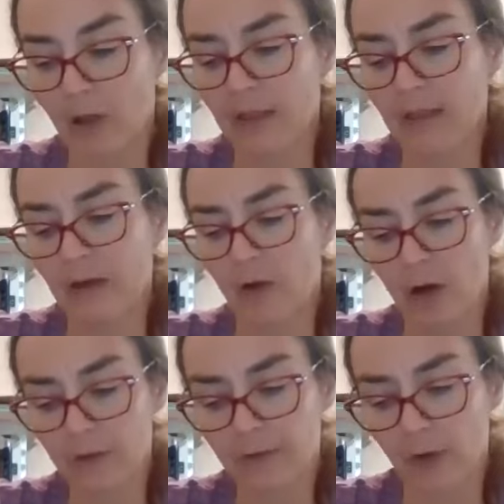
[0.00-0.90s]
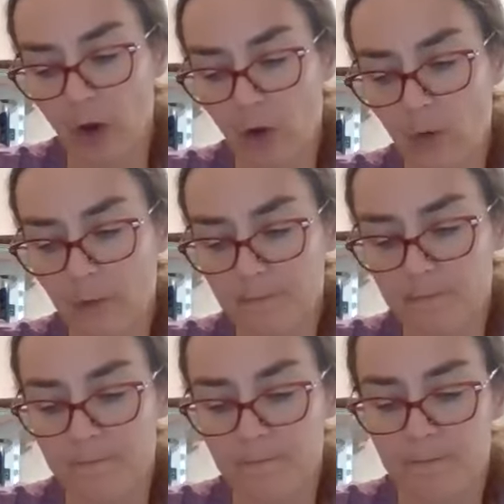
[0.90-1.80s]
then also
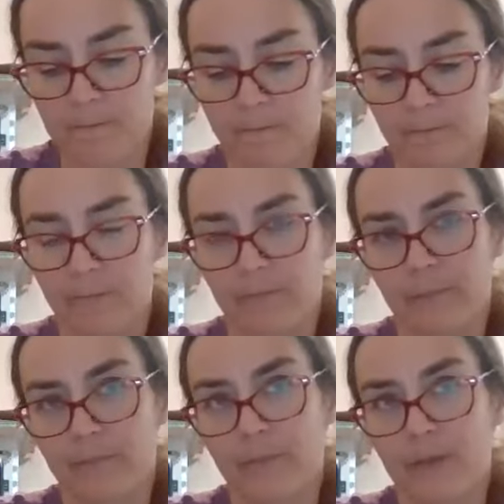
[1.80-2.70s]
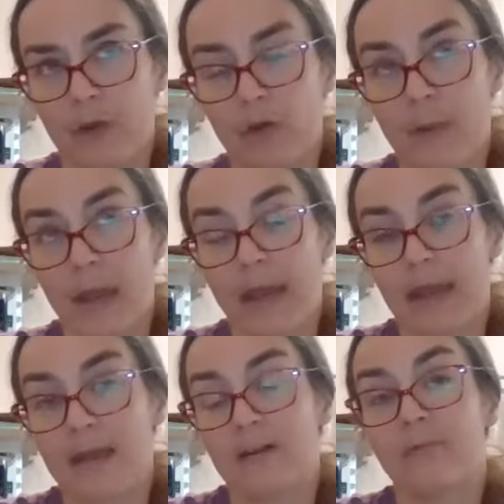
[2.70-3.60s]
you
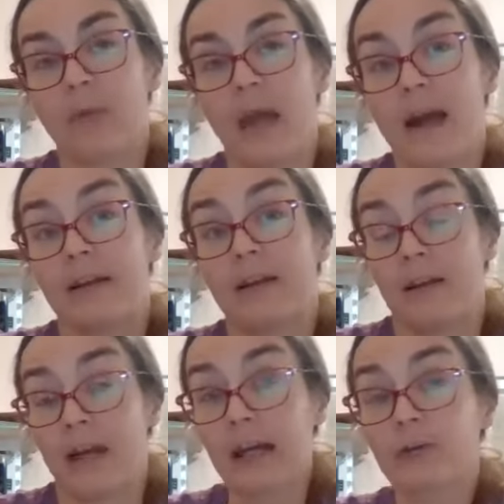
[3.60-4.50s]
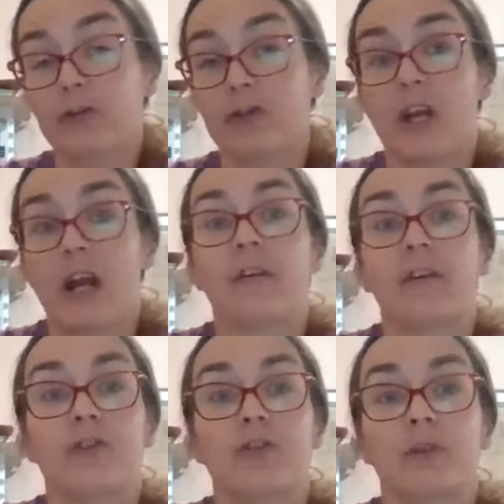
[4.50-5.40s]
may add in an extra
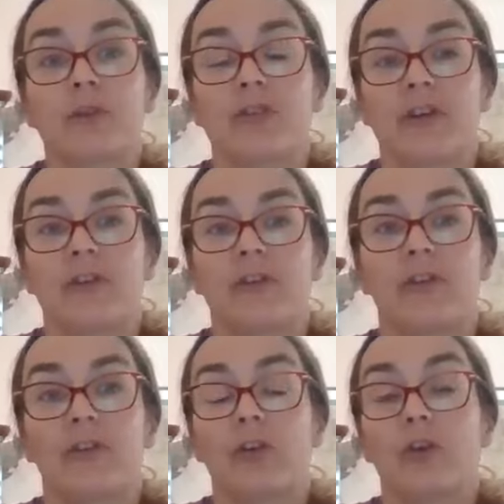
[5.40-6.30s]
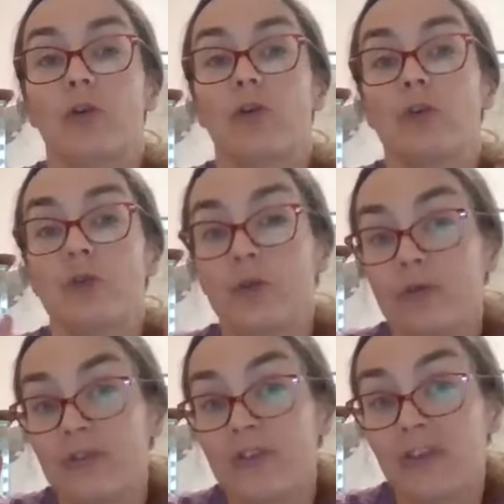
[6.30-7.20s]
challenge, which is,
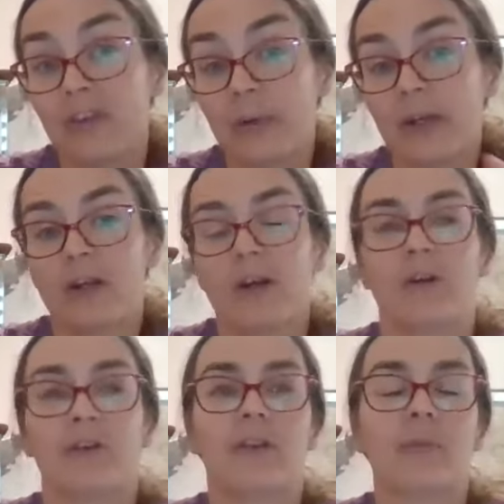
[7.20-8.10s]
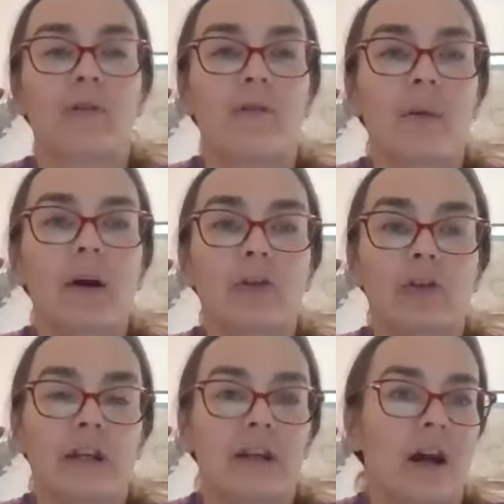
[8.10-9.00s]
you disappear some of the
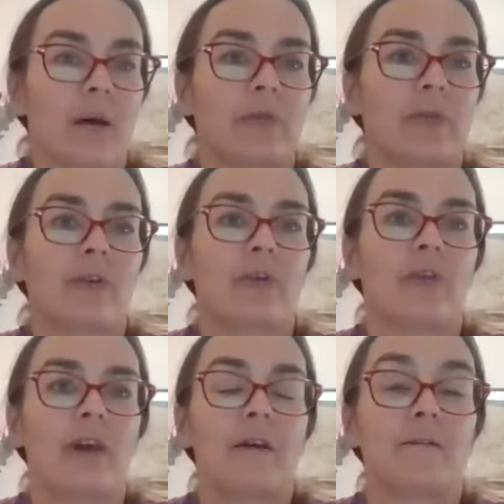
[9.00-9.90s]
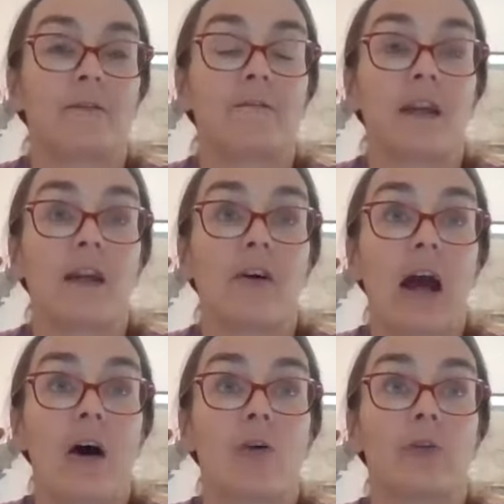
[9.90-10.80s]
measuring cups. So they have to figure
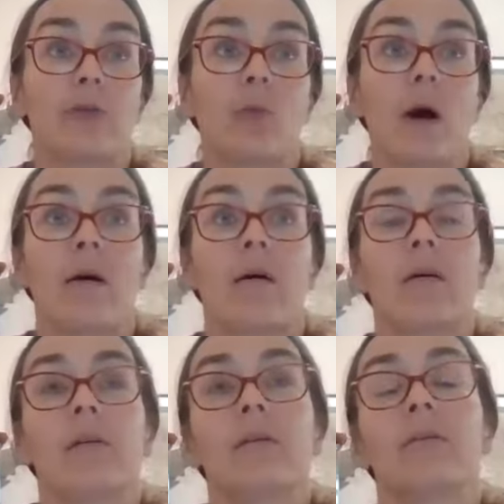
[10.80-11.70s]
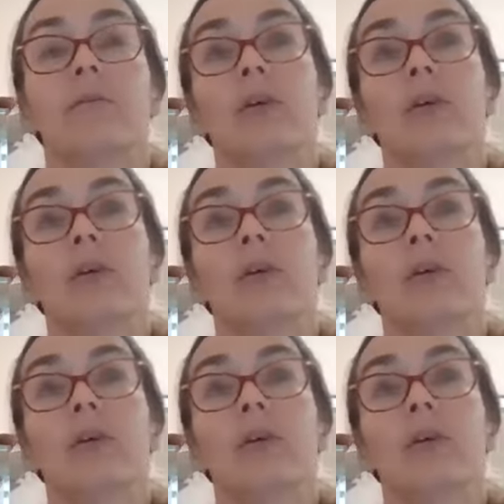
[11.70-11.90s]
out, well,